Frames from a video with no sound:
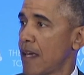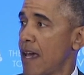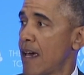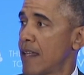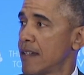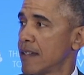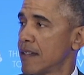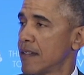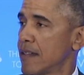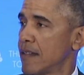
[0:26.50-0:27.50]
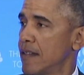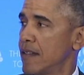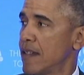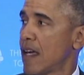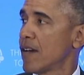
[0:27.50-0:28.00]
and
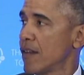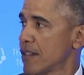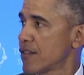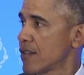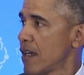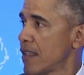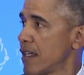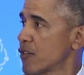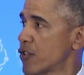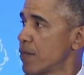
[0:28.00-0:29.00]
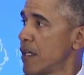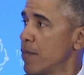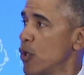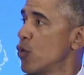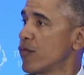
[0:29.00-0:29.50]
none of us, I think, should be
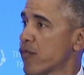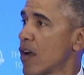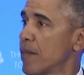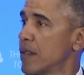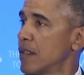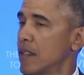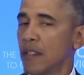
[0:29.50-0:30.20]
immune from